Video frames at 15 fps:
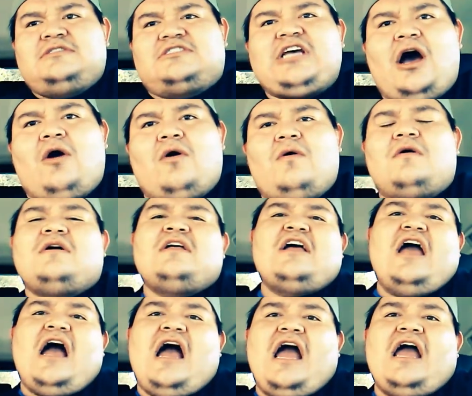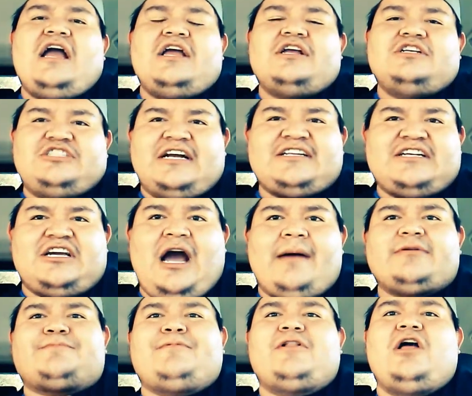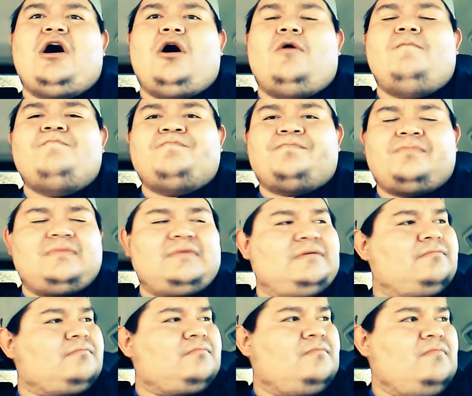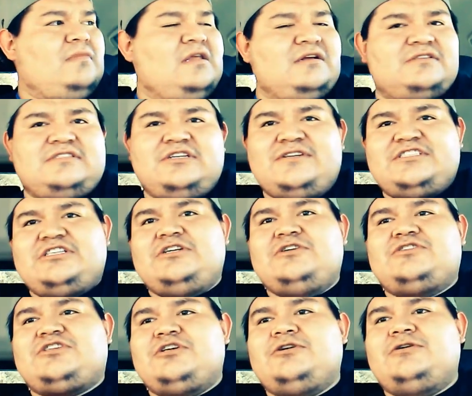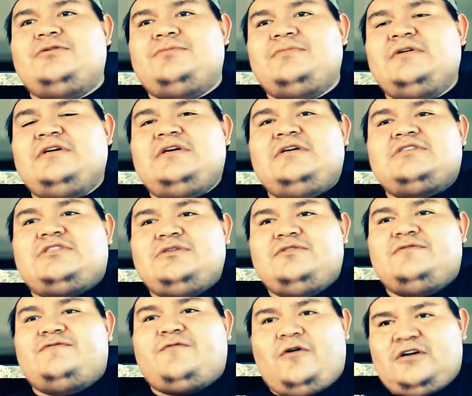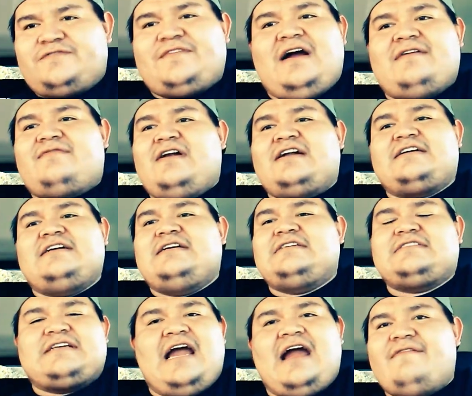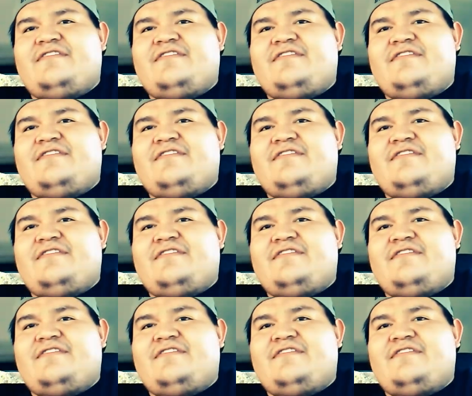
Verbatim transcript: So, check the comments below. To his YouTube. To Force 5 Records.